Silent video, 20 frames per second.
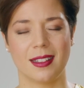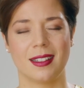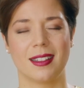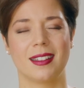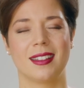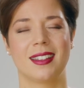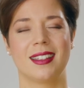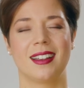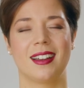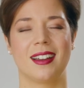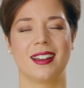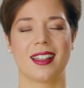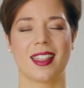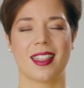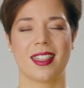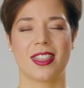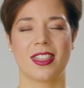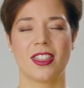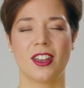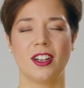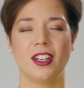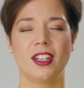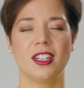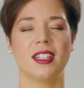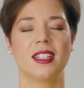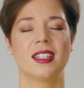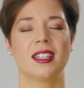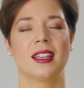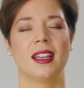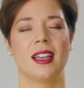the
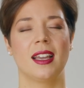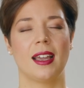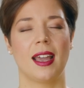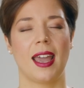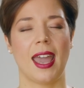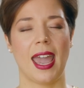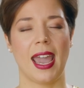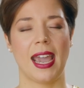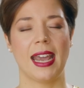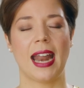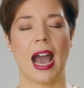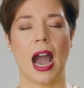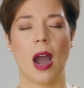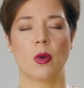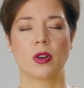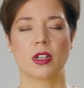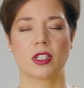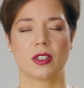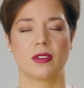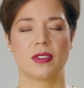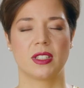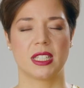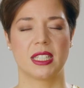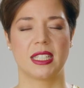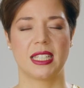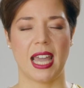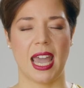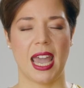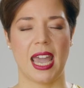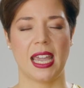third 8 hours of the
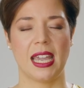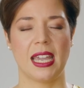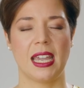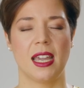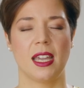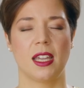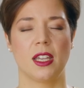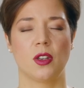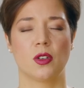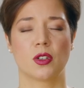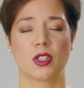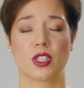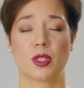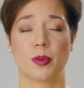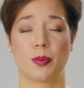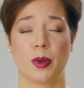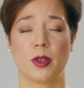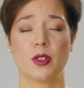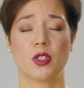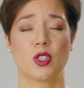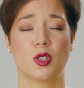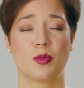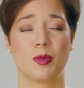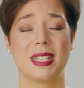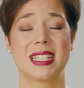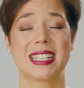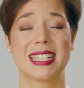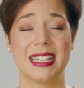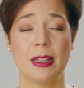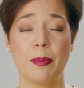day, you're supposed to be
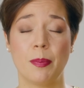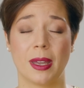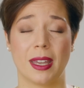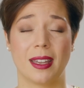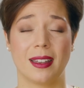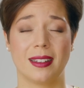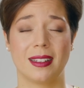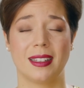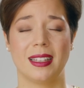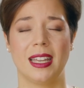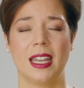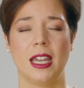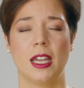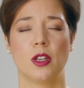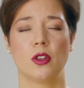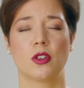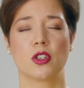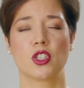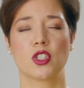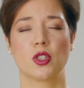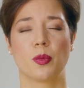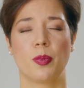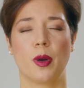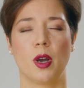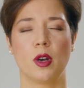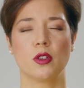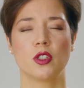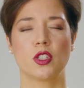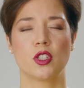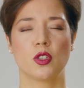sleeping. You're
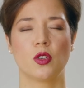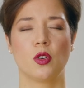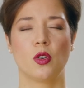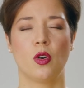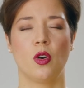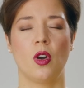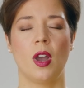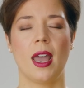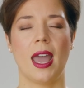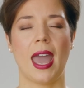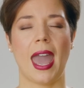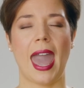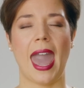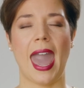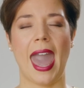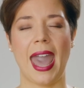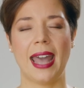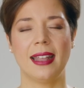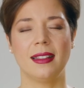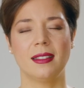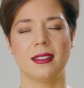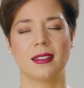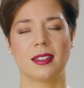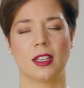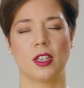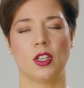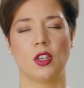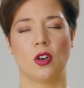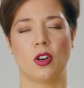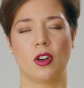supposed to end
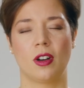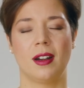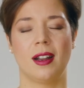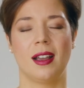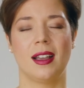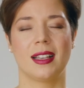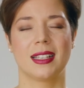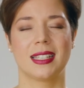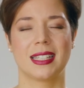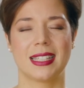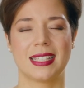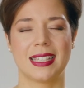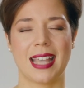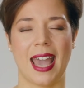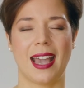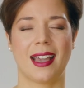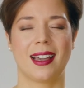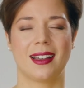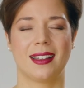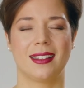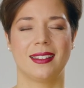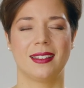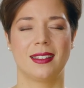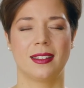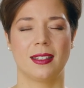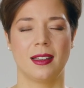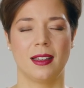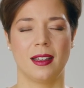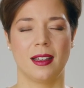your second